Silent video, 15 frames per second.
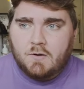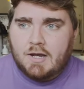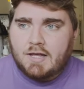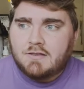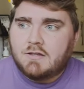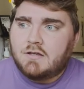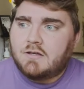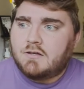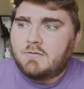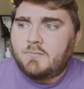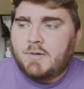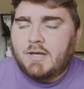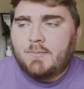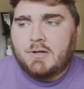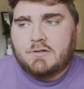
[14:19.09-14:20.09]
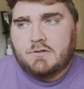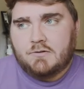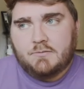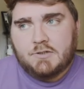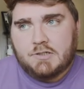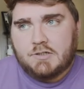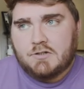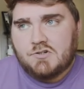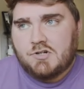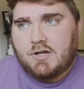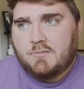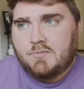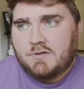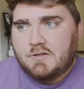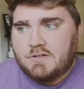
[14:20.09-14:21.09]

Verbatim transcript: I think PayPal did a really good job with